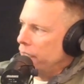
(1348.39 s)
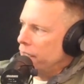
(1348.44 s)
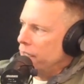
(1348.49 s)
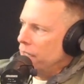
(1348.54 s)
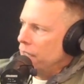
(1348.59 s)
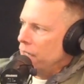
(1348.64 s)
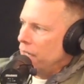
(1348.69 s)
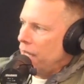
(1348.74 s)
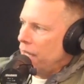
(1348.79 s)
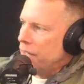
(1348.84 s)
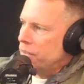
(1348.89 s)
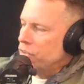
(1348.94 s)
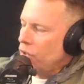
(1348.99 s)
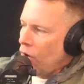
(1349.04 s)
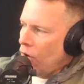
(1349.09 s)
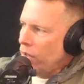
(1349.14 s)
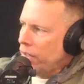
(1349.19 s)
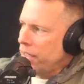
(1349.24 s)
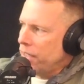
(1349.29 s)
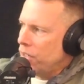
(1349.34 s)
at
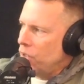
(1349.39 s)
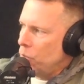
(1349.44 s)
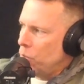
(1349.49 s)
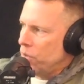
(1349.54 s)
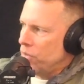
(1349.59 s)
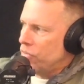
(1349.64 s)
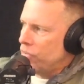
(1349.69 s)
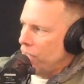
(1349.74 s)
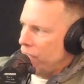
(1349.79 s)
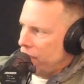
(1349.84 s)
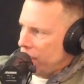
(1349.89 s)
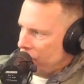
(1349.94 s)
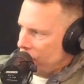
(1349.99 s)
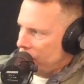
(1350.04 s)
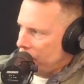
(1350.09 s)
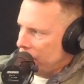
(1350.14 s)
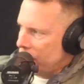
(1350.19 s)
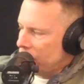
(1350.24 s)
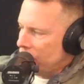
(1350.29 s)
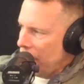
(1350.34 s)
Target who wouldn't say these
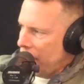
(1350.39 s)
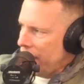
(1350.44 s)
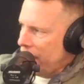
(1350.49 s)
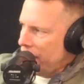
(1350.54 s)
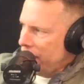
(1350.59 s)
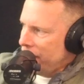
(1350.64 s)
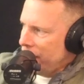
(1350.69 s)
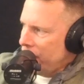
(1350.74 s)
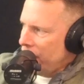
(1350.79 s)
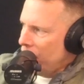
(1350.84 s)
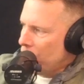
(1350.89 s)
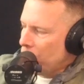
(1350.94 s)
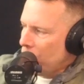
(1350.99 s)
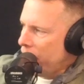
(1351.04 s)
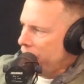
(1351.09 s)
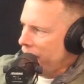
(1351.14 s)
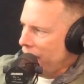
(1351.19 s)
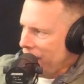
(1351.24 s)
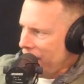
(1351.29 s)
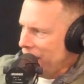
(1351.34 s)
things. And they're not
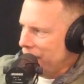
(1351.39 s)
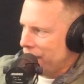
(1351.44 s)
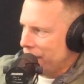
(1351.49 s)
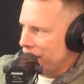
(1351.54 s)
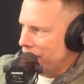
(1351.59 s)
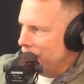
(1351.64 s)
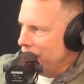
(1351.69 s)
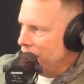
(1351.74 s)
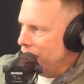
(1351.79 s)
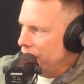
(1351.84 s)
running anything.